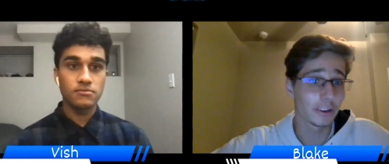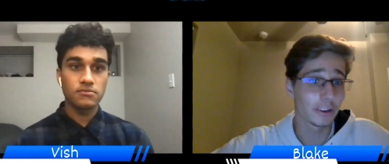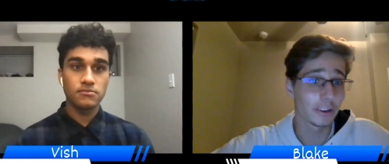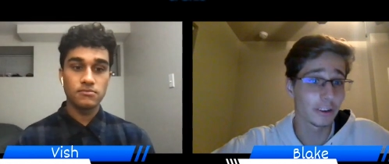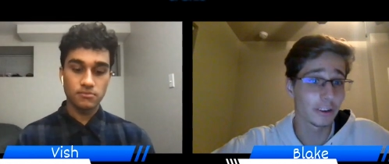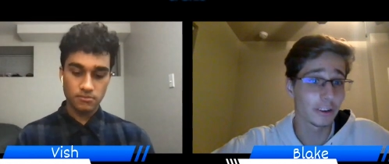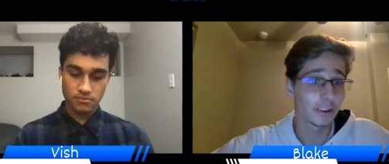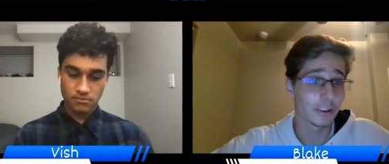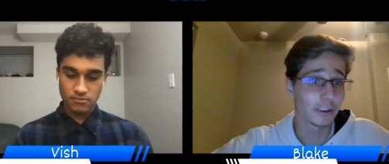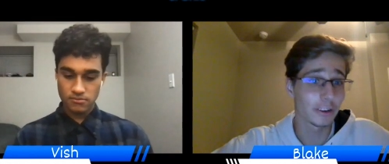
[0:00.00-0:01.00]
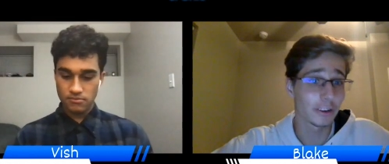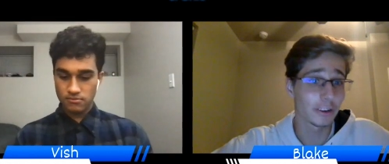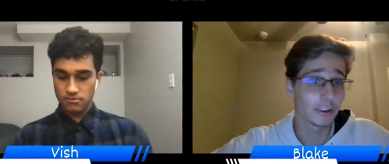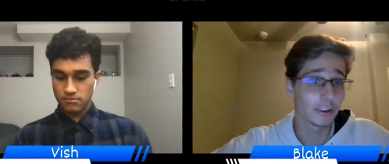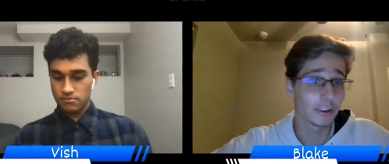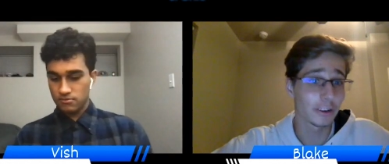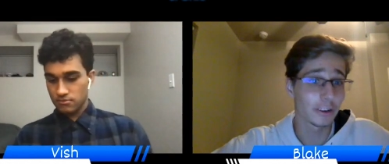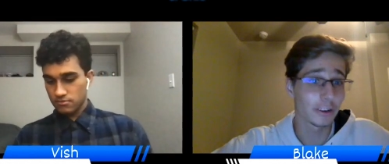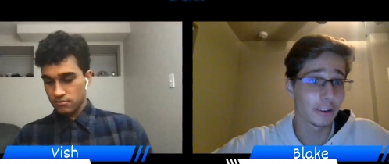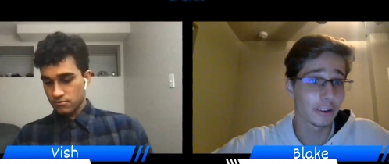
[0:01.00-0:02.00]
Speaker 1: DeSean Jackson, he
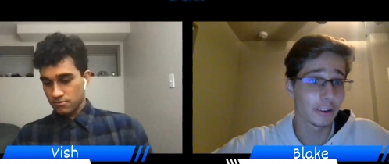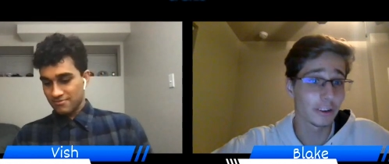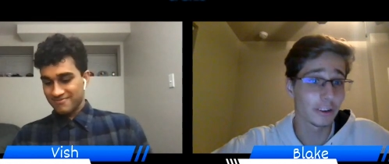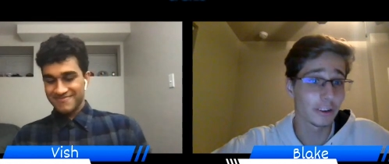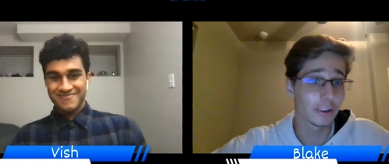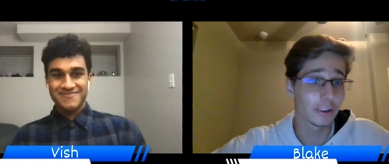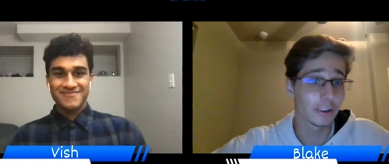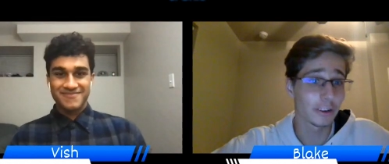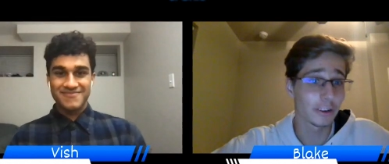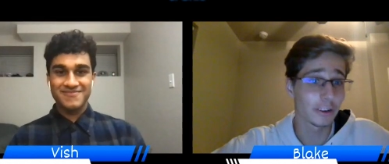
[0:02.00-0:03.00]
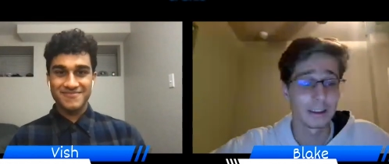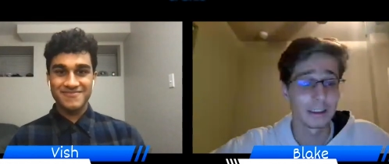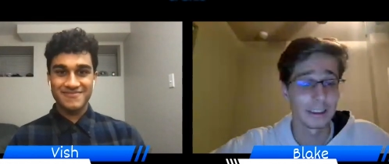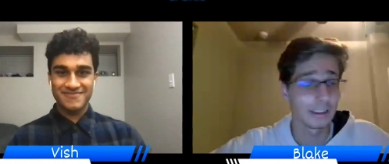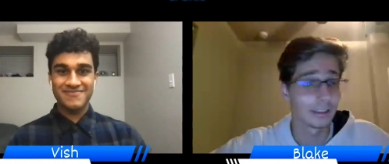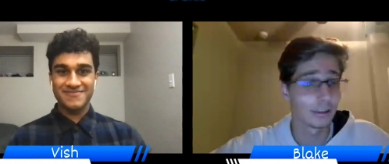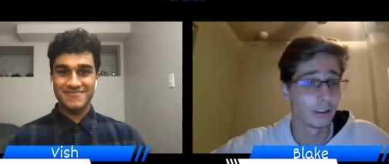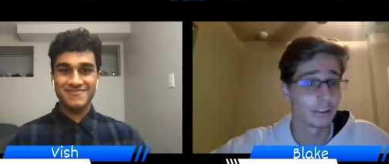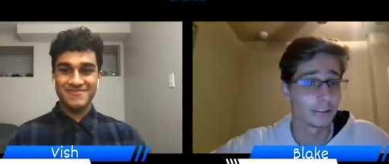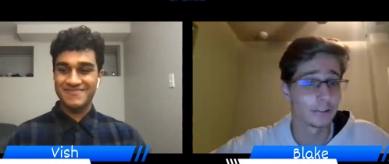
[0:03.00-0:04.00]
might be before, but he
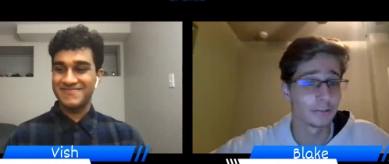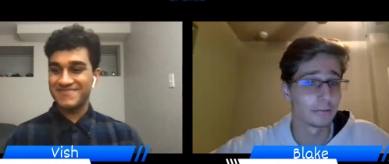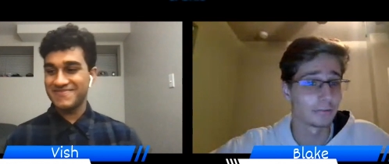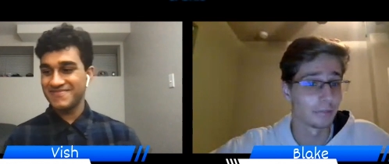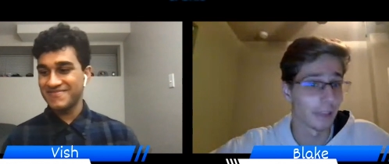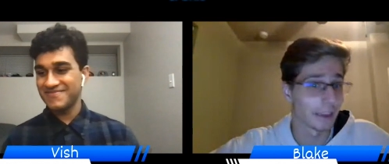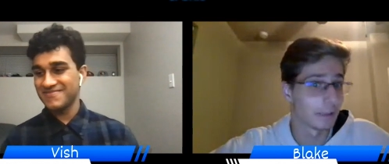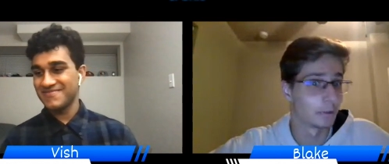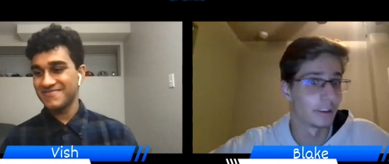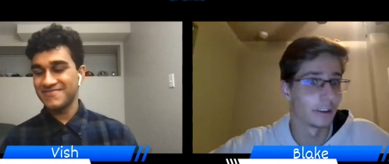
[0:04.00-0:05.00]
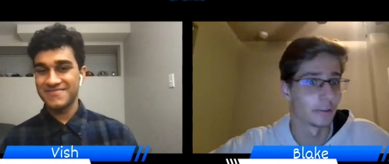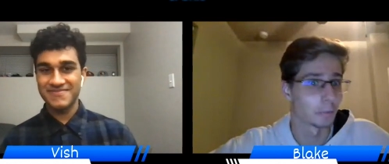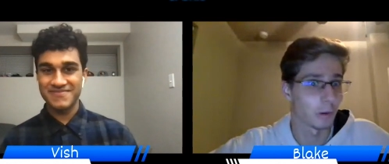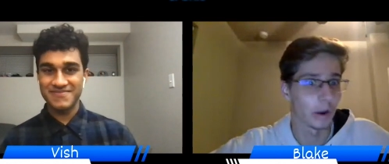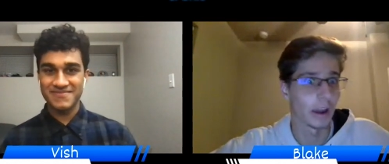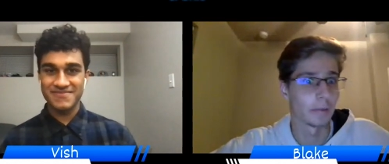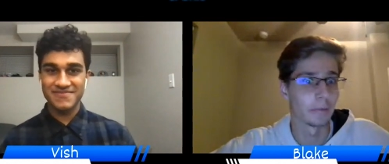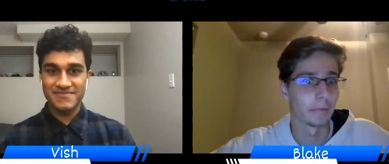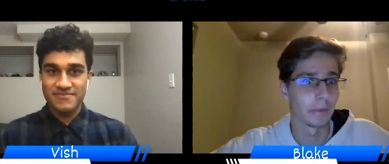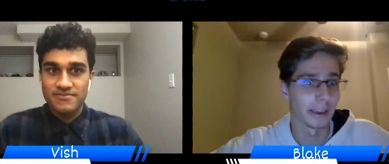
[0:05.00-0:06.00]
looked like he was in his prime.
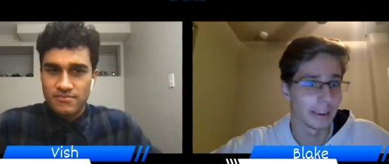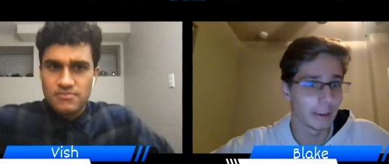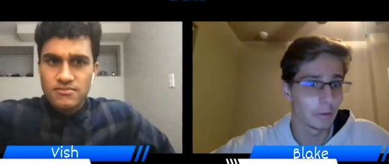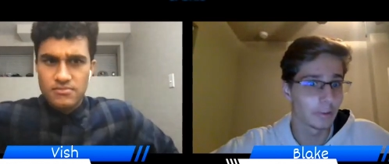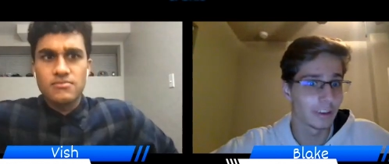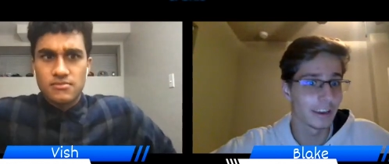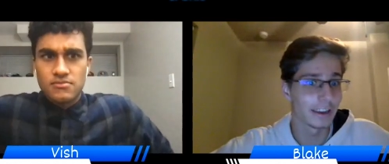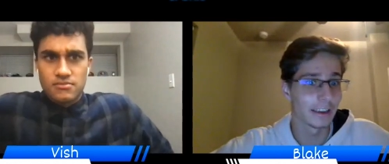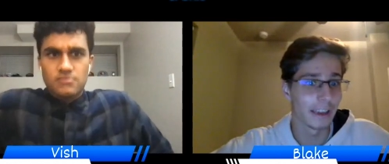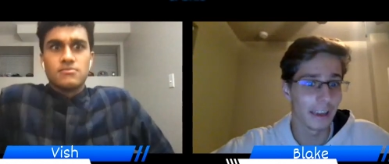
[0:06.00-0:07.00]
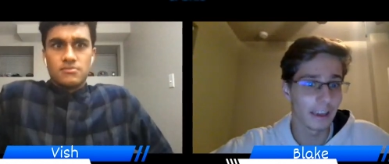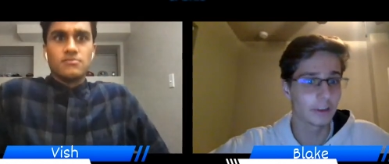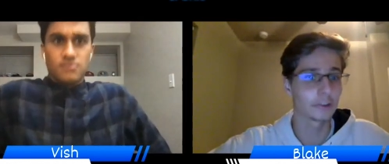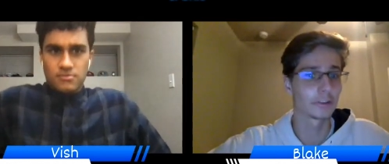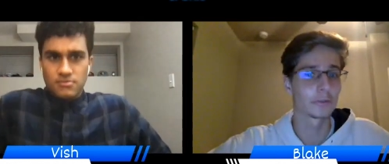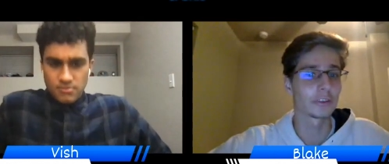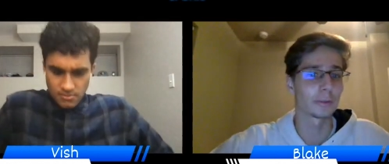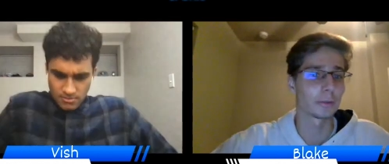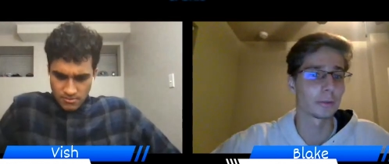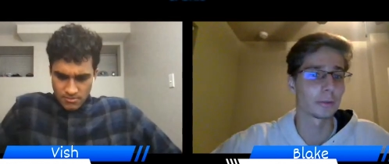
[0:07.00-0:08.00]
Like he was getting acres of
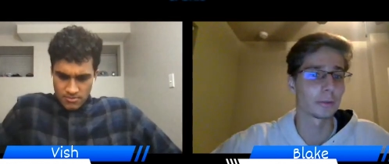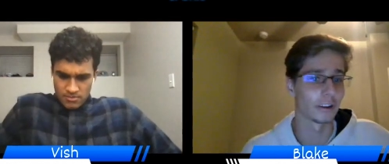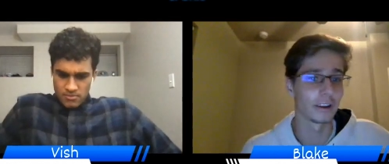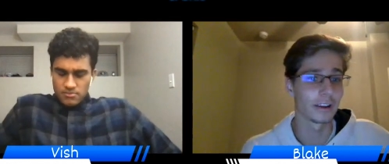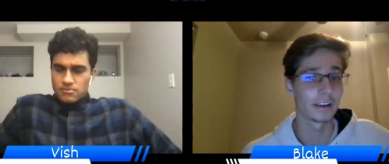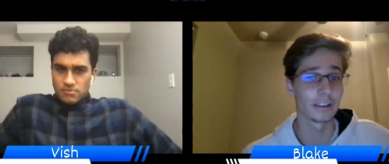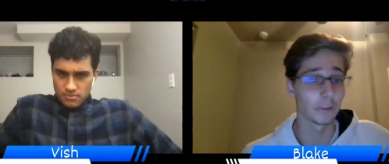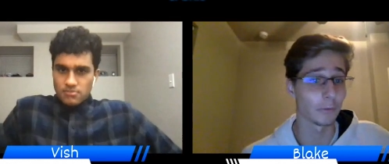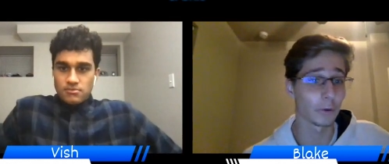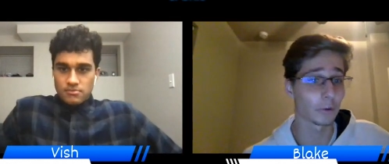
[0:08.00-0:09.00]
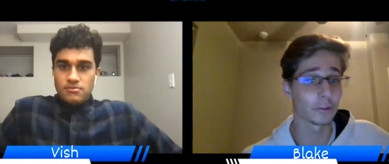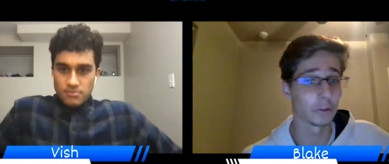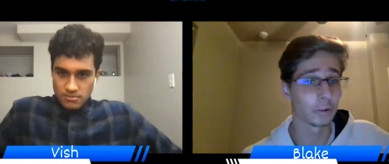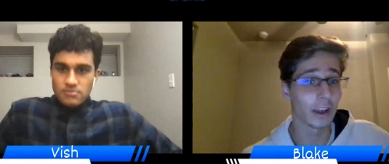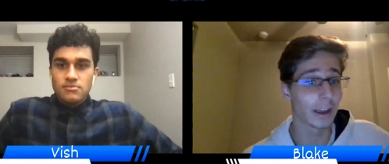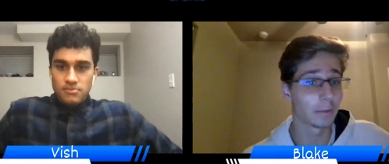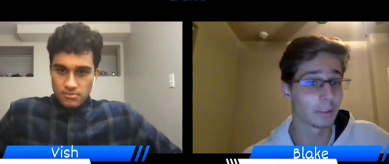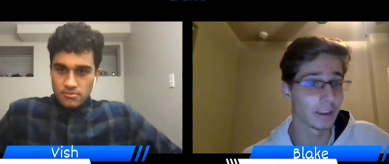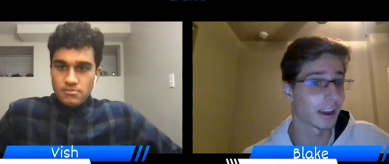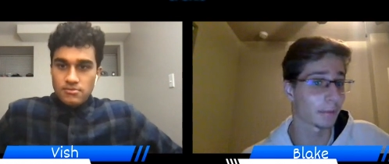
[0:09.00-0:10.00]
separation. The first two
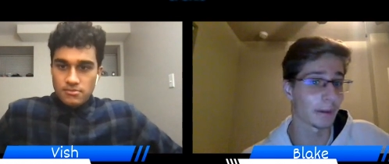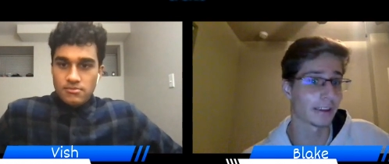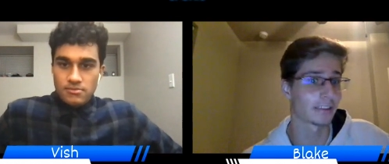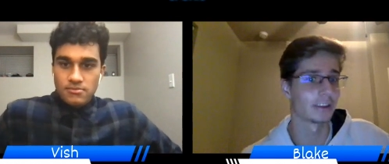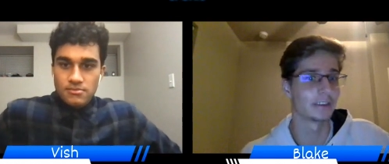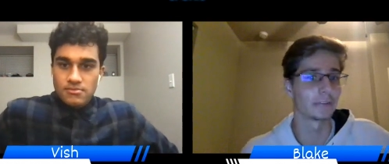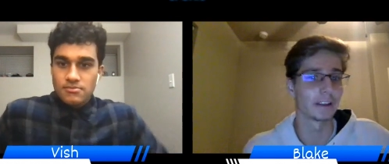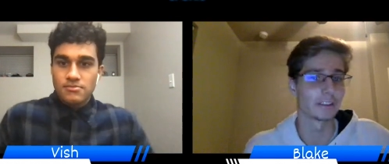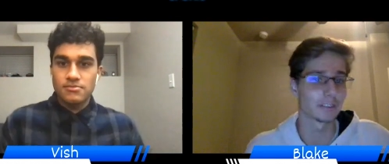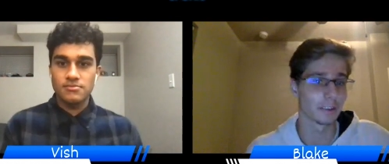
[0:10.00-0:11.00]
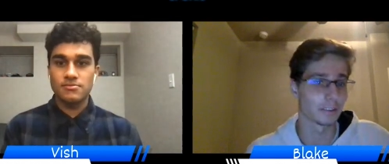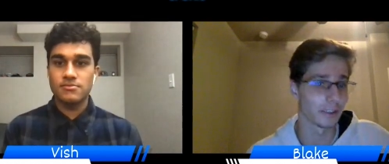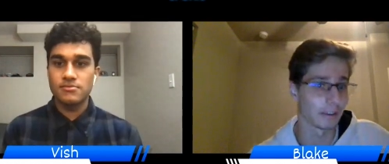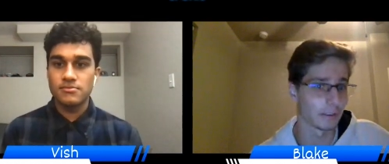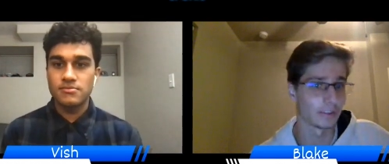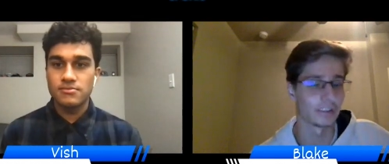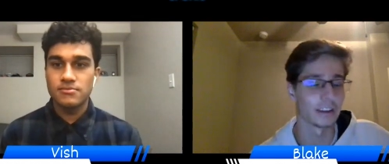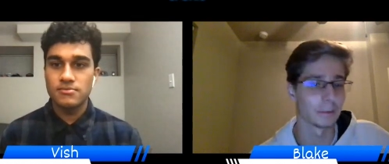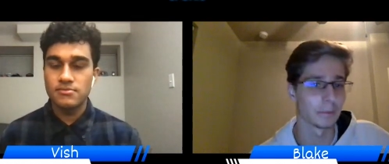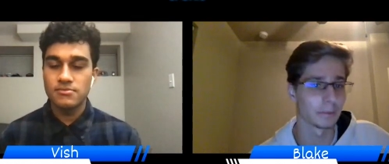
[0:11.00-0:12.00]
times he got past the defense, the safety's
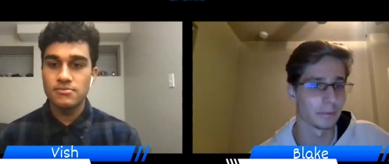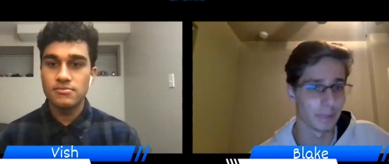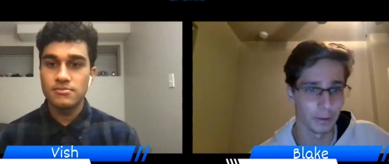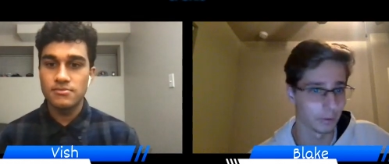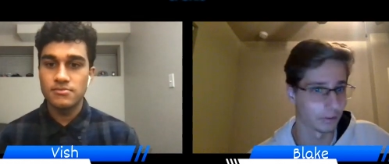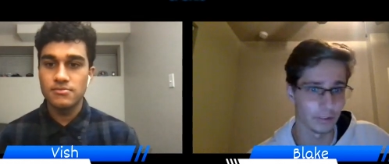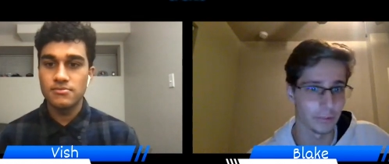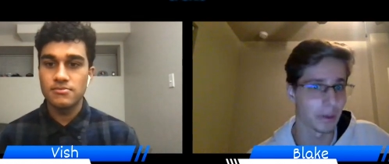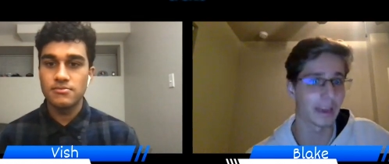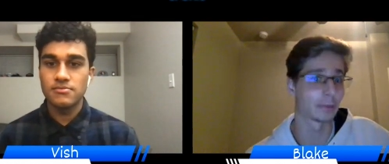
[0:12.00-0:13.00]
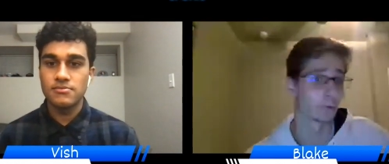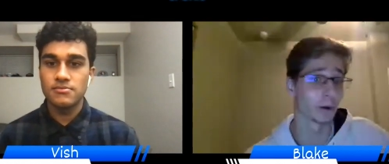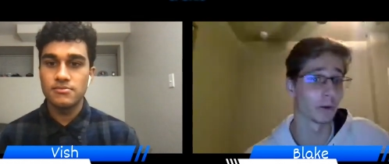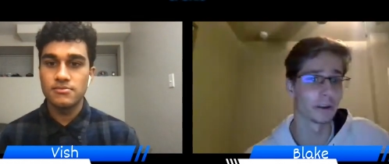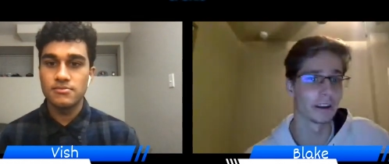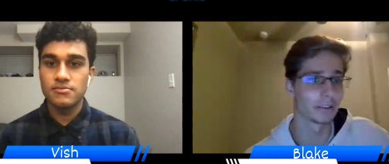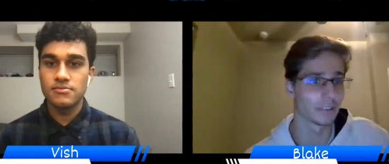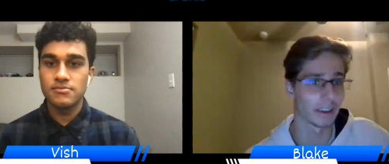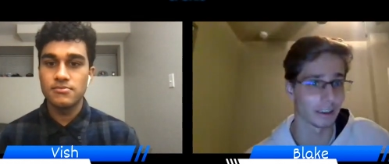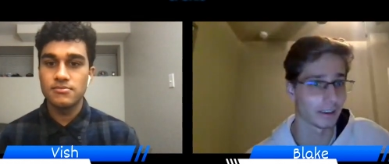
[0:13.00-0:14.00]
deep. There was just a bad throw, and I was
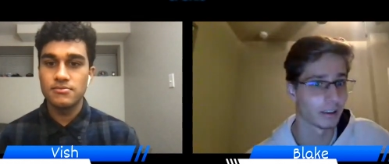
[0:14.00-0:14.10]
like,